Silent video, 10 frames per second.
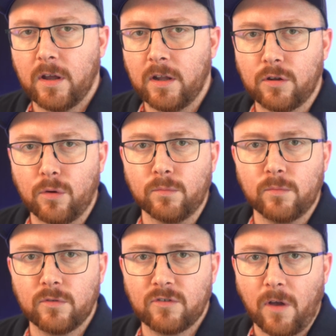and don't
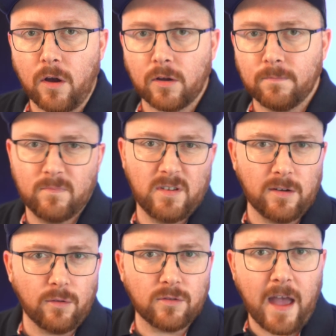suck, and
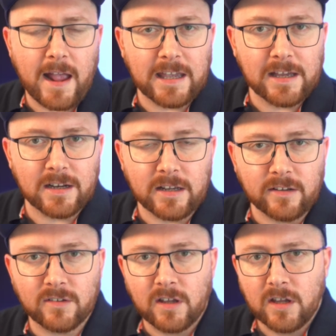they're not tacky at
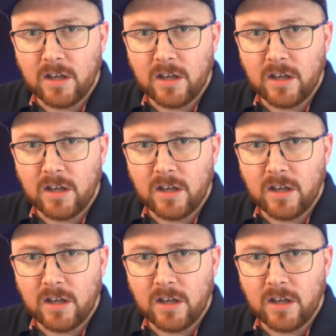least.